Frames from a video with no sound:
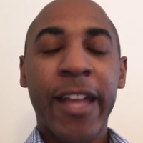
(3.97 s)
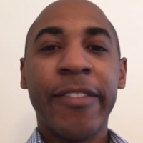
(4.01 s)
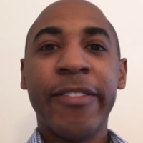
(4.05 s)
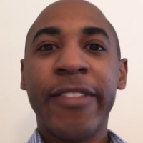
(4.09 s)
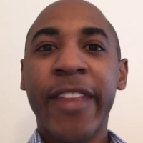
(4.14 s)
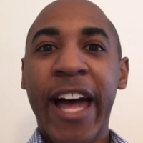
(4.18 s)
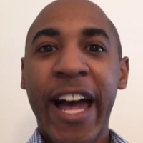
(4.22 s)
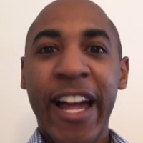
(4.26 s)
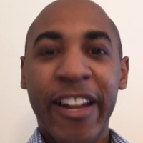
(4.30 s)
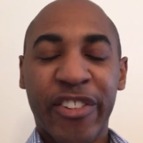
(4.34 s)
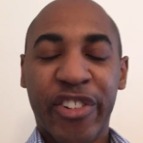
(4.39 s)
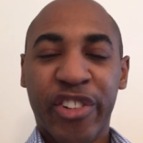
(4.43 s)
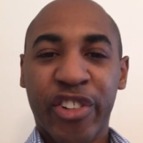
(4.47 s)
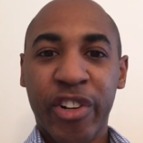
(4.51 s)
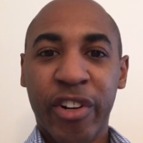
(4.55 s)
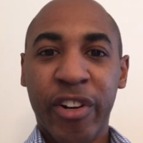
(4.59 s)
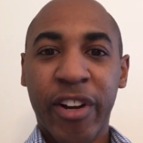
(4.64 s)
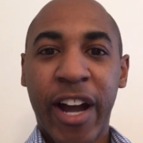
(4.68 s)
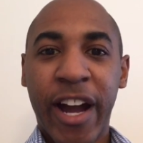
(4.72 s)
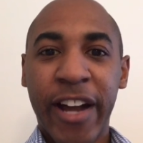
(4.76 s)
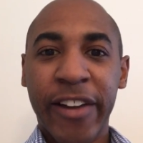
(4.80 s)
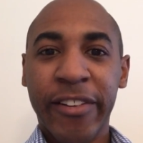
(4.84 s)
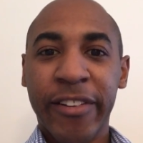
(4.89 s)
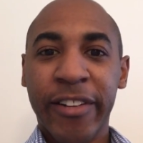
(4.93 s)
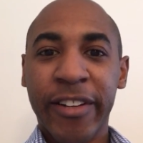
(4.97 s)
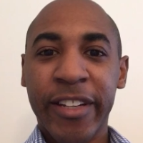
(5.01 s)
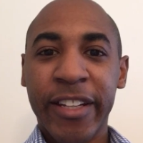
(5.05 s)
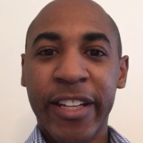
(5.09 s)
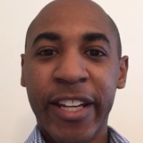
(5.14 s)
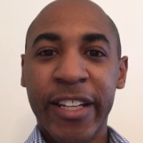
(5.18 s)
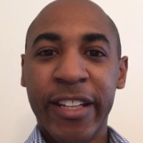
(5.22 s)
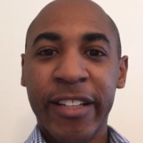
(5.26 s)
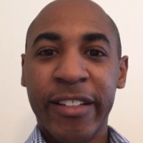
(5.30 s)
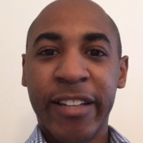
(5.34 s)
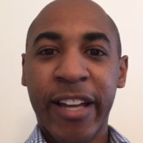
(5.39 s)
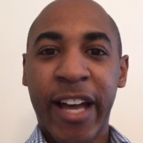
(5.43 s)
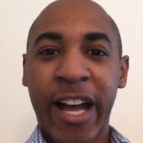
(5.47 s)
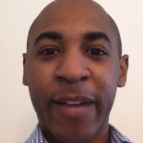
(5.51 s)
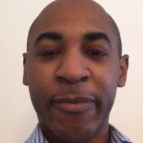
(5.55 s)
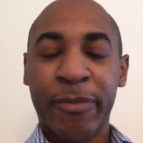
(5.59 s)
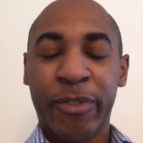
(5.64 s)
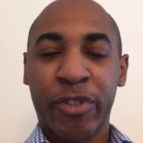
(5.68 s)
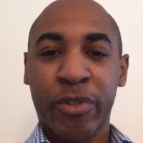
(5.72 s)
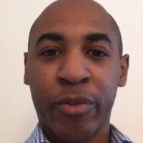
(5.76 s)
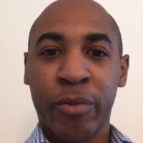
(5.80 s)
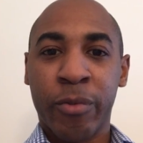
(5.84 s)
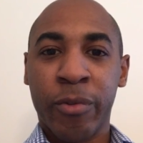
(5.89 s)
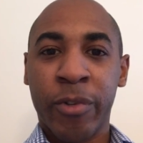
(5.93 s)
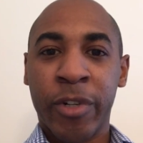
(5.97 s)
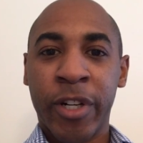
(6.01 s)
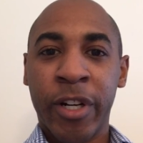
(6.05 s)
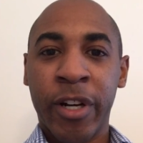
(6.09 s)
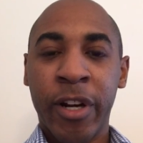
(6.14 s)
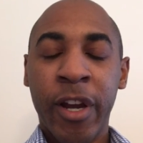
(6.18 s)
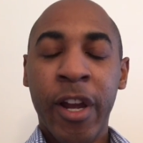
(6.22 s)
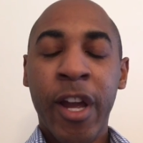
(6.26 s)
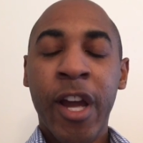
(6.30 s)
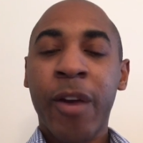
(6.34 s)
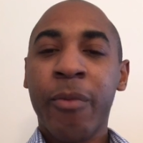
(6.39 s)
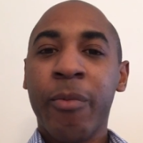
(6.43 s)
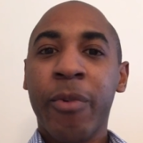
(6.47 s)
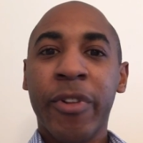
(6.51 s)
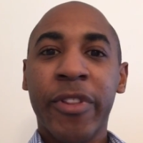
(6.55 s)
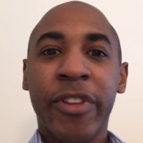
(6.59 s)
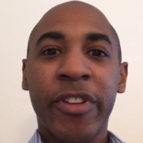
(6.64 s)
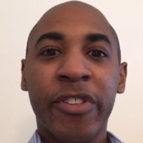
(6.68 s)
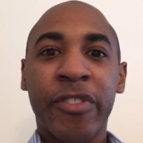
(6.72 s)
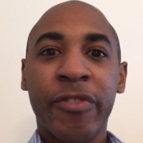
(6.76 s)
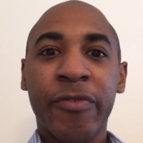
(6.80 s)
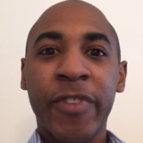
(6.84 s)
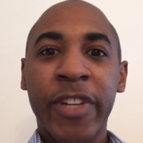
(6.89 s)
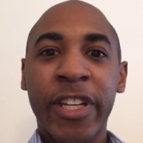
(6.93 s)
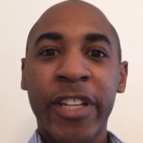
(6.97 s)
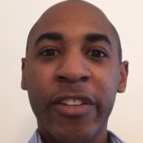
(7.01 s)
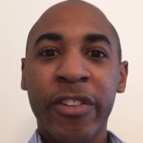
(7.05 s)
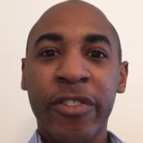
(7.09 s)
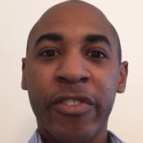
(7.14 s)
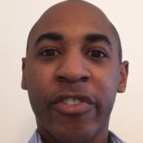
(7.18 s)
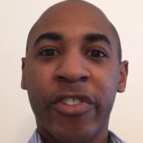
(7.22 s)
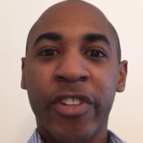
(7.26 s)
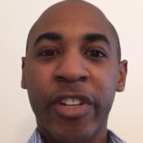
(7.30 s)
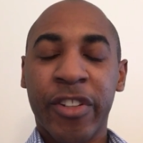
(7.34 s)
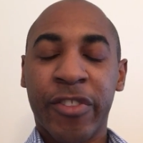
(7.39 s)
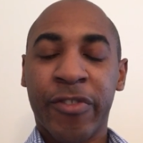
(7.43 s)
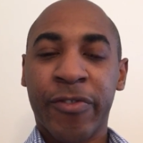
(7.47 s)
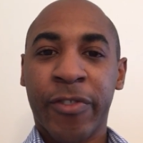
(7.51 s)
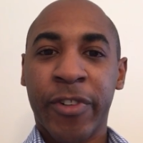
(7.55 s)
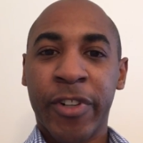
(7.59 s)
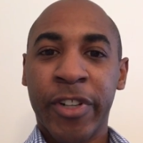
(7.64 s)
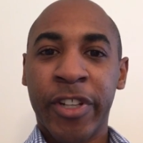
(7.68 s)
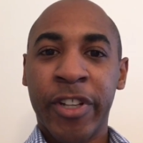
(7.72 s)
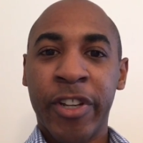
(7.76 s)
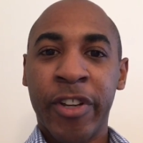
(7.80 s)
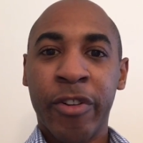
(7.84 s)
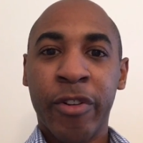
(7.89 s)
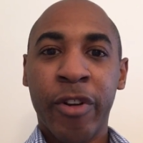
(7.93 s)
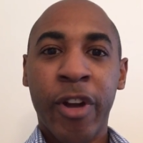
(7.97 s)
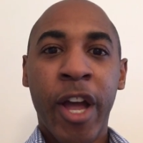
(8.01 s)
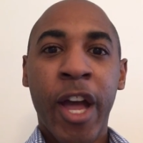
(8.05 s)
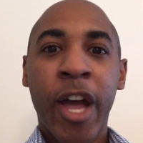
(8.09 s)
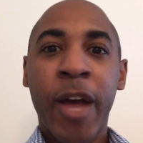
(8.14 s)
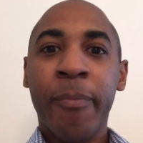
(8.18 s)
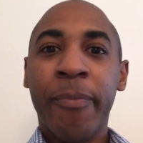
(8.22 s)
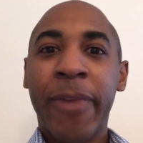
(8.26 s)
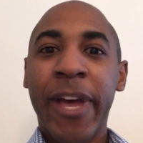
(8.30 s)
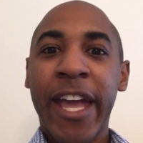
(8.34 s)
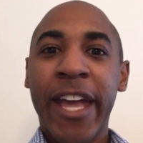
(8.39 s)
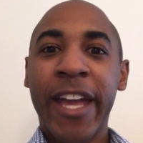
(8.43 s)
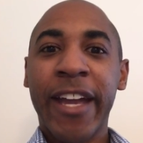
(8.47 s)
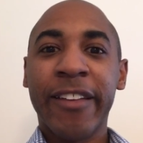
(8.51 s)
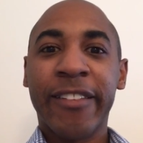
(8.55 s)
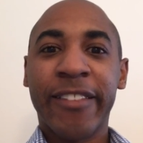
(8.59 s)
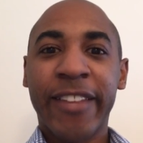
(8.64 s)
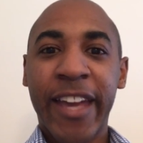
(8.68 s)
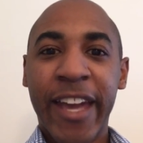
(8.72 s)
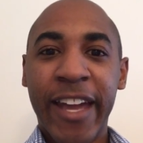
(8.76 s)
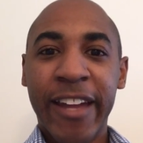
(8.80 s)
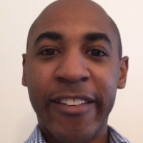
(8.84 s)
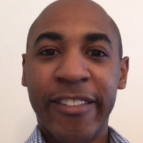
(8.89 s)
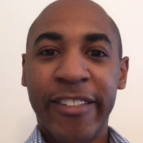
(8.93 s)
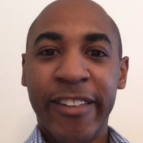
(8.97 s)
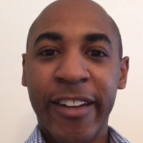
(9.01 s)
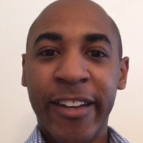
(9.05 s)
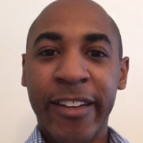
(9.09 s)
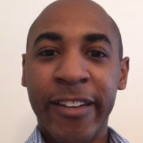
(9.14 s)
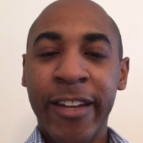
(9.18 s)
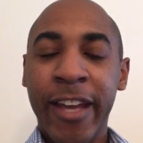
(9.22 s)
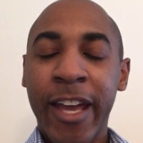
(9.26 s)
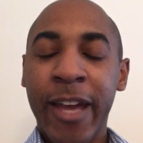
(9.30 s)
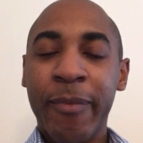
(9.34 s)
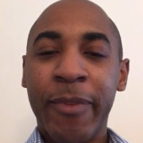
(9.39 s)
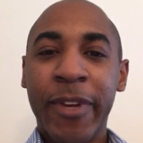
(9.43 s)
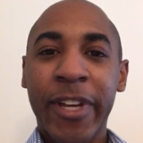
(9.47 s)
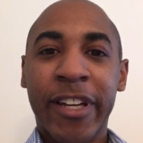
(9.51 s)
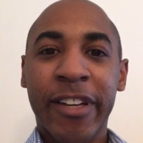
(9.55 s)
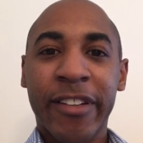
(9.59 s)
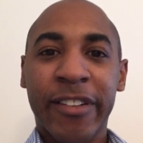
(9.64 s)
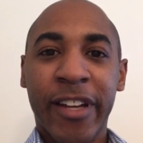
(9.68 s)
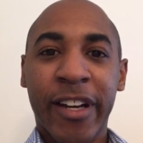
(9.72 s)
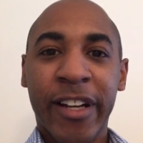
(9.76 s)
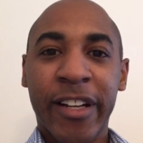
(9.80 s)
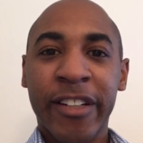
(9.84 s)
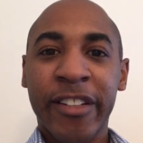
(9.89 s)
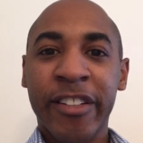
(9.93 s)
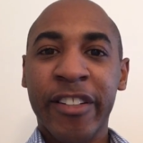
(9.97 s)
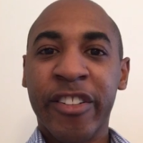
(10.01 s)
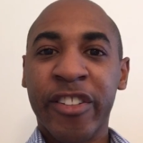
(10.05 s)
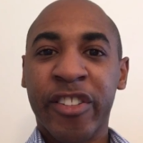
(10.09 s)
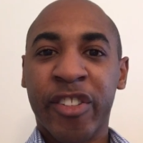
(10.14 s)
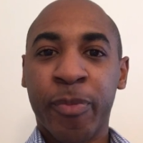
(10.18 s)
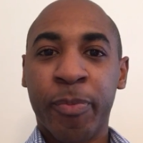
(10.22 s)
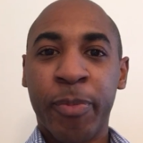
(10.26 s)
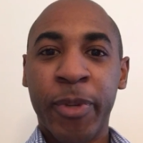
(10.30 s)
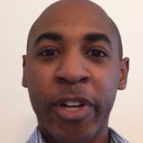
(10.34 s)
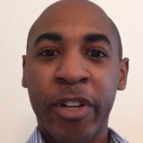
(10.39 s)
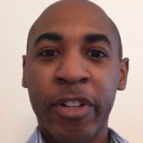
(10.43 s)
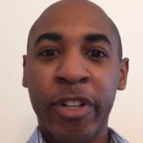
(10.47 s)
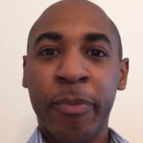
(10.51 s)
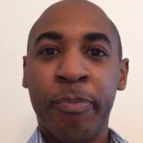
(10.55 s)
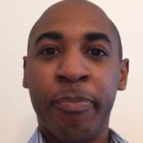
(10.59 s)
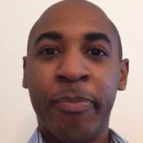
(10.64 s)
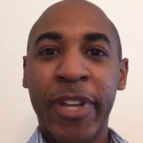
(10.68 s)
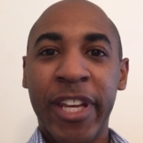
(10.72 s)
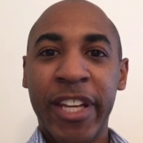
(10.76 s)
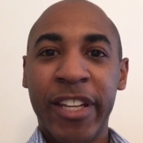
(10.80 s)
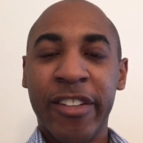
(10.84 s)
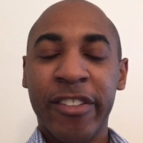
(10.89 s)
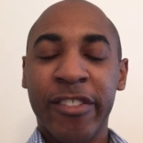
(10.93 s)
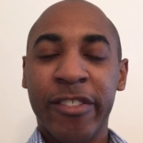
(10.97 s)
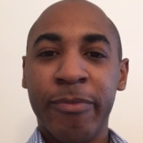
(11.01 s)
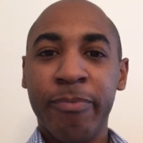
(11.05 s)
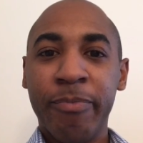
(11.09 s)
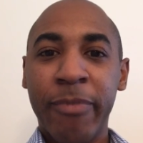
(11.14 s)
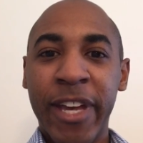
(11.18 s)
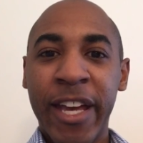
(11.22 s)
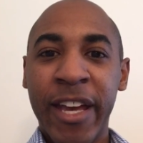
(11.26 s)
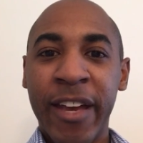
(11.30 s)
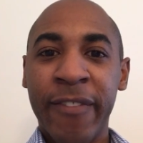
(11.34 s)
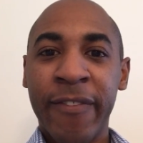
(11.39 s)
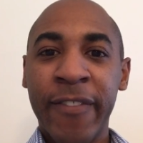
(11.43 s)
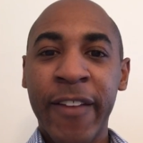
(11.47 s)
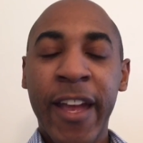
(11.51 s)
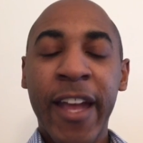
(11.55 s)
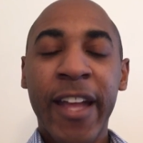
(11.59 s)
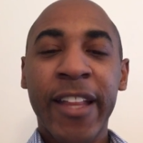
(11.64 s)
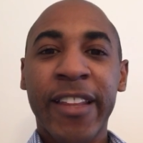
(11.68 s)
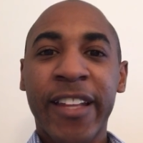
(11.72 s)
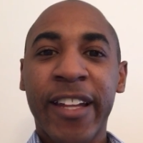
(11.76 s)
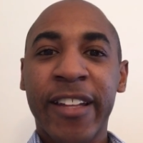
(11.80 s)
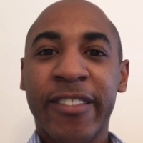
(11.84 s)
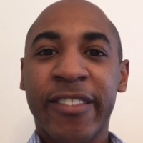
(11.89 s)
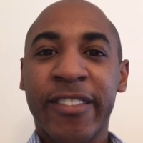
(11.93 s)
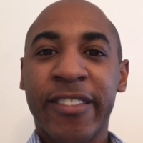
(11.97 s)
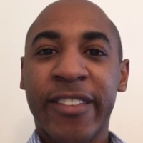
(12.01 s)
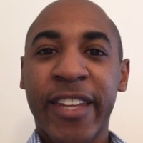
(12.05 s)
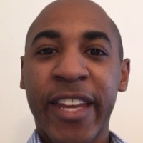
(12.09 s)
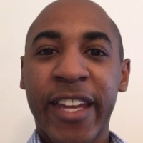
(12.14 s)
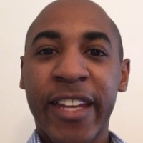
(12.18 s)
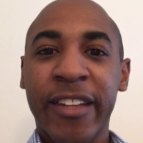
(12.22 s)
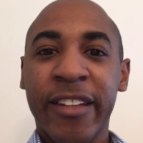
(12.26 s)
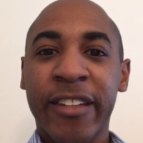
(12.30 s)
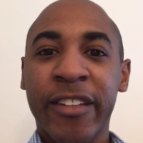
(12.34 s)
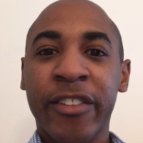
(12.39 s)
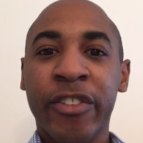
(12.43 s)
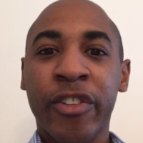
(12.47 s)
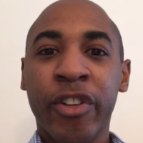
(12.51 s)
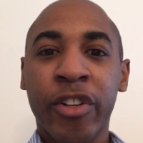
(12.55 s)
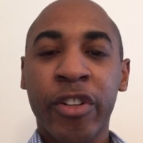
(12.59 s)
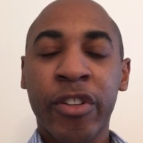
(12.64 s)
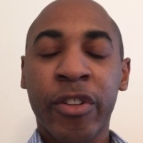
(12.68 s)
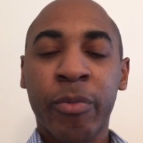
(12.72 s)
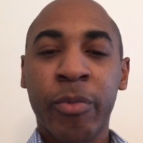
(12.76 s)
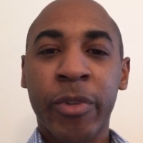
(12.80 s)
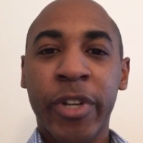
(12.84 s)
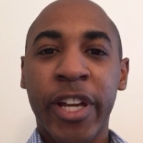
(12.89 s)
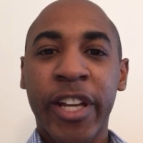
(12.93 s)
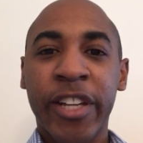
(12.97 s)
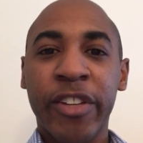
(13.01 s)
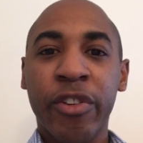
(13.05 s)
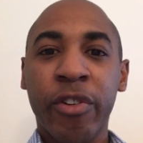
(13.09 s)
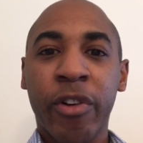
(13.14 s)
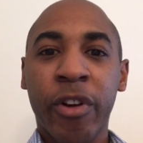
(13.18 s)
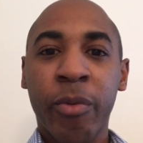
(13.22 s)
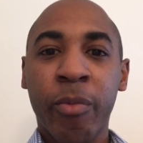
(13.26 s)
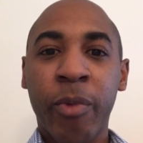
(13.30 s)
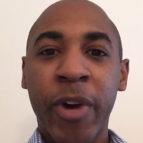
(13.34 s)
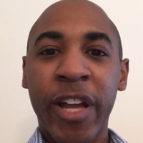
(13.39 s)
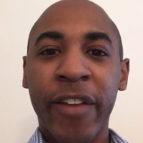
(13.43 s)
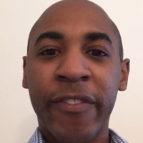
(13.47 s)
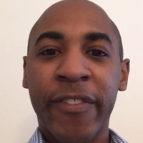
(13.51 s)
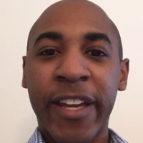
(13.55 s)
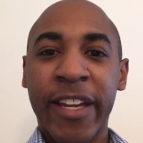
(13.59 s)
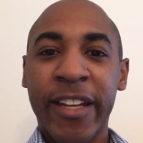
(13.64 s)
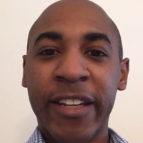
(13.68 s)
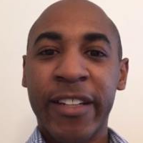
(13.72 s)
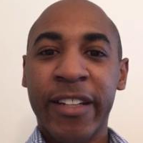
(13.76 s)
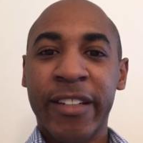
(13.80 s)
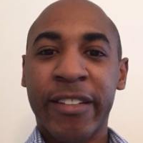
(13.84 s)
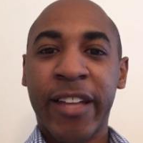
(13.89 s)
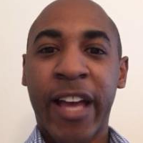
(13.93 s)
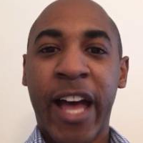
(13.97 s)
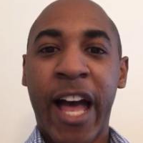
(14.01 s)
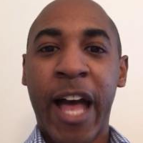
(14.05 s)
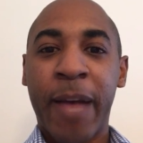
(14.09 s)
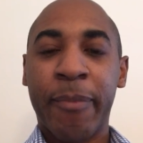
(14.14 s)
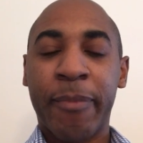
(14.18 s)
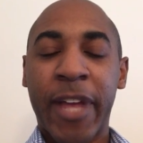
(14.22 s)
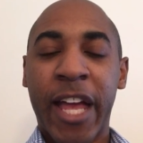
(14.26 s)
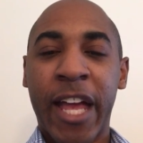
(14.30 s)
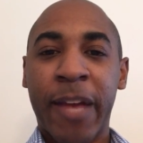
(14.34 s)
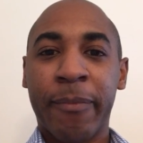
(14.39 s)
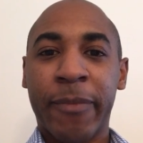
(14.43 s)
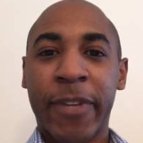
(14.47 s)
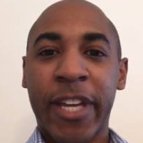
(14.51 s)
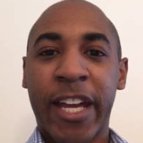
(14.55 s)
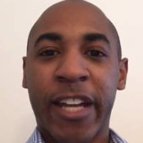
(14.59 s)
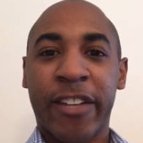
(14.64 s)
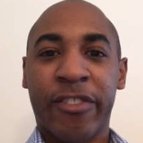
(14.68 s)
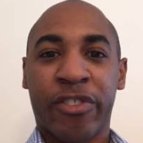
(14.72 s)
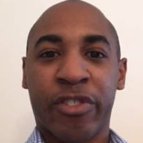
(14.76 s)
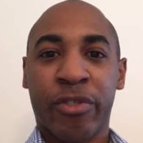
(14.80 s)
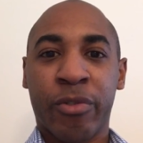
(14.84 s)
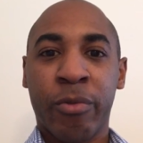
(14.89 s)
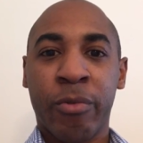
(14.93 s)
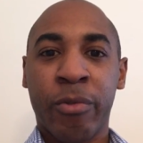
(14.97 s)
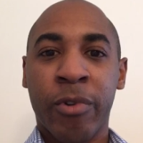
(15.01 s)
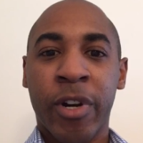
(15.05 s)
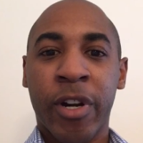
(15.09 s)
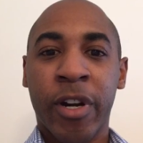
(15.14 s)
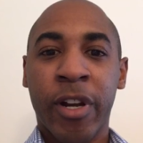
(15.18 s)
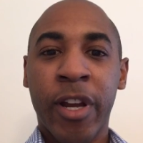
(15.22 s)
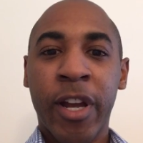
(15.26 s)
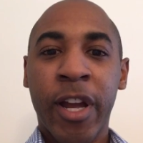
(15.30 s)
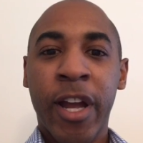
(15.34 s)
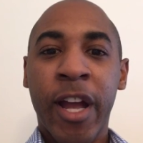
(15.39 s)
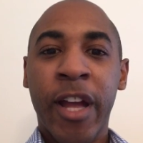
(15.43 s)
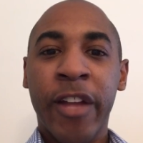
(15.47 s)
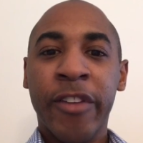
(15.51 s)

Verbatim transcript: Not sure how you're going to get a top score? Well, this video is just for you. Pay attention because I'm going to dispel the biggest myth that's standing in your, in your way of getting a top MCAT score.